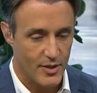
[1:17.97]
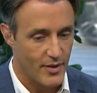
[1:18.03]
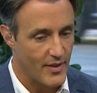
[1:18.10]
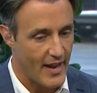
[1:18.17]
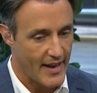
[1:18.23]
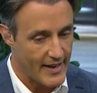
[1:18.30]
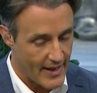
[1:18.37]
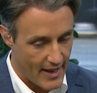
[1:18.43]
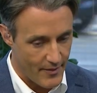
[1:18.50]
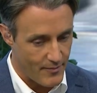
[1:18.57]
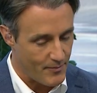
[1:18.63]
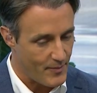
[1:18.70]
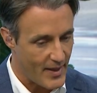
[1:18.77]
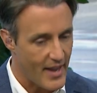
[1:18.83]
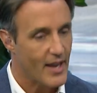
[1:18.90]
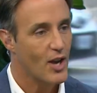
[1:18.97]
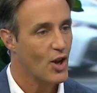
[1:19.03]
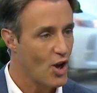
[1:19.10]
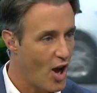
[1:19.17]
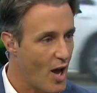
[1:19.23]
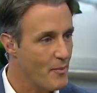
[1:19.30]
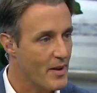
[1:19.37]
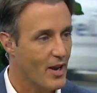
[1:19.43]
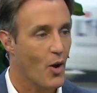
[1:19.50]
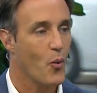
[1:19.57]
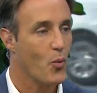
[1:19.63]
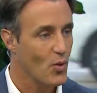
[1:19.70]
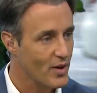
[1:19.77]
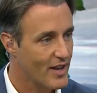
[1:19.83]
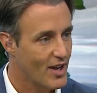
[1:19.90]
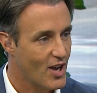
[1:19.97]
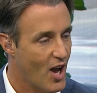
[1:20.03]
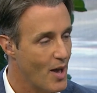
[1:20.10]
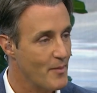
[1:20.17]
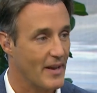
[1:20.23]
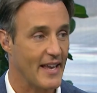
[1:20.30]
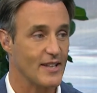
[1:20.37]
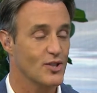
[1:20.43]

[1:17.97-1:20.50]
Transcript: you know, the, it, being a comic, a working comic,